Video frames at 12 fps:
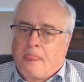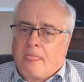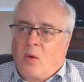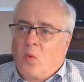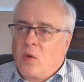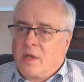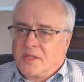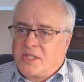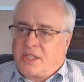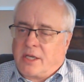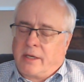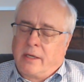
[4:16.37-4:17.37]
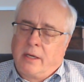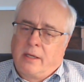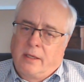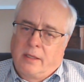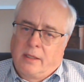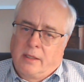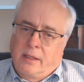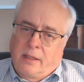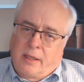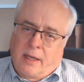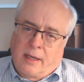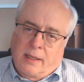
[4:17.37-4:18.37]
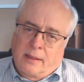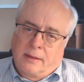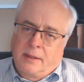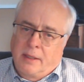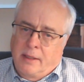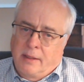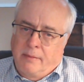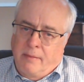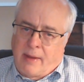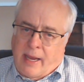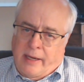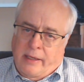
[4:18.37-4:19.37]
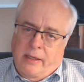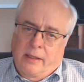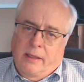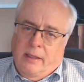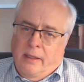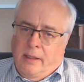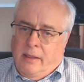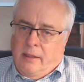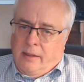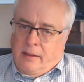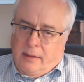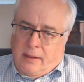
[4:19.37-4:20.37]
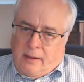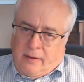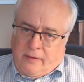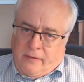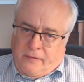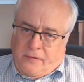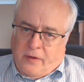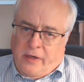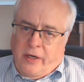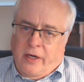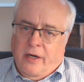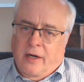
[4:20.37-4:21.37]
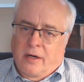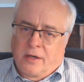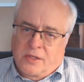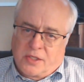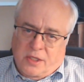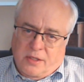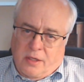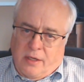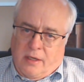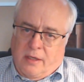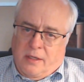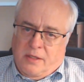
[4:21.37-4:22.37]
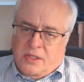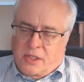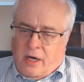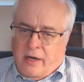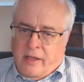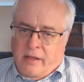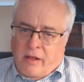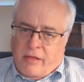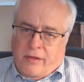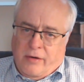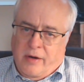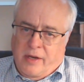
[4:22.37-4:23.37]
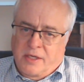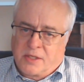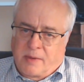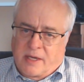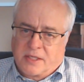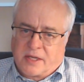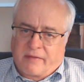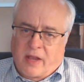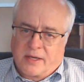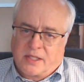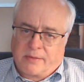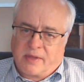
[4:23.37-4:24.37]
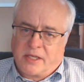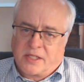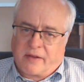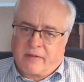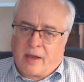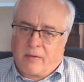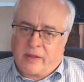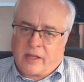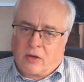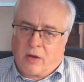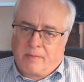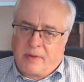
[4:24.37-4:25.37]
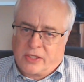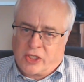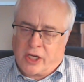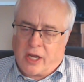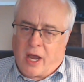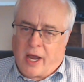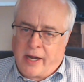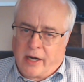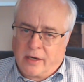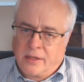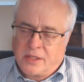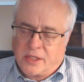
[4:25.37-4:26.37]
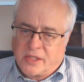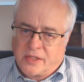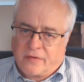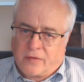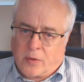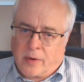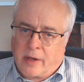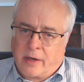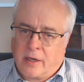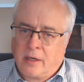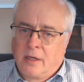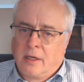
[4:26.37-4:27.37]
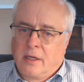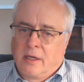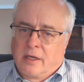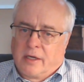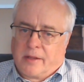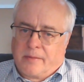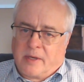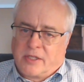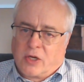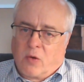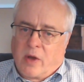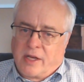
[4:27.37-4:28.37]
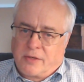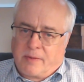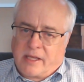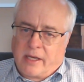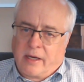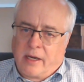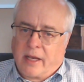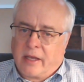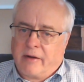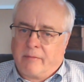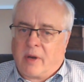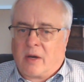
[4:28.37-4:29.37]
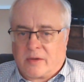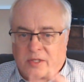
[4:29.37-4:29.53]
Wilson made for years, starting in the 30s, because I've got some of these, I've got what they call pitching irons. It's the forerunner to the pitching wedge, but they had negative bounce,